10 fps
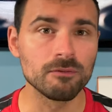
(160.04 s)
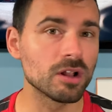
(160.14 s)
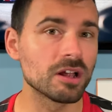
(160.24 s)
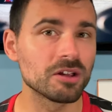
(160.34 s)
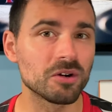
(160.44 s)

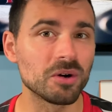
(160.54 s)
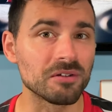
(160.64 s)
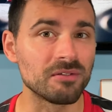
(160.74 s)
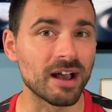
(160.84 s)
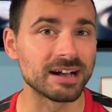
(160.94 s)
feel like you're
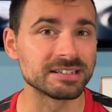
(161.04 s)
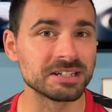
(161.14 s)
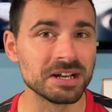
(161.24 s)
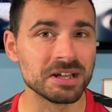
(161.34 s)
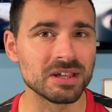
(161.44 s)
going fast,
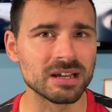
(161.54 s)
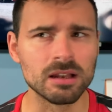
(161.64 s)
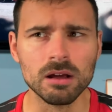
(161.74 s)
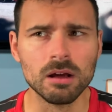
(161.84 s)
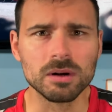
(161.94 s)

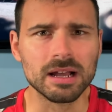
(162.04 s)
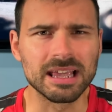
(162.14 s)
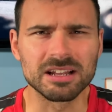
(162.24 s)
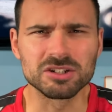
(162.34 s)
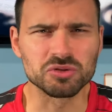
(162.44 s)
then
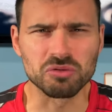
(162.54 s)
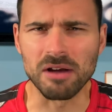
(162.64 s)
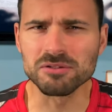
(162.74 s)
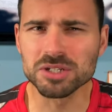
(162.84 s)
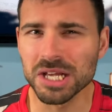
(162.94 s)
get a
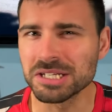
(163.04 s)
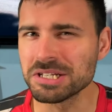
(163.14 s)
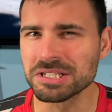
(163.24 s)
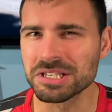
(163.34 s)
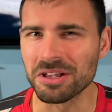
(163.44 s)
driver's
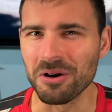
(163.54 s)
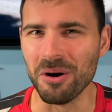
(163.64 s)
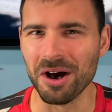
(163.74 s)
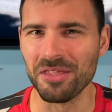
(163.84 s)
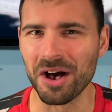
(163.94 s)
license and go
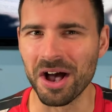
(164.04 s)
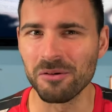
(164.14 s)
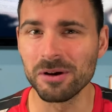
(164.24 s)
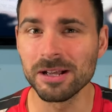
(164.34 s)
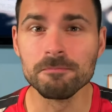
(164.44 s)
on the
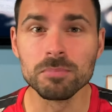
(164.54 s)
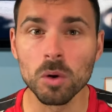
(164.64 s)
highway.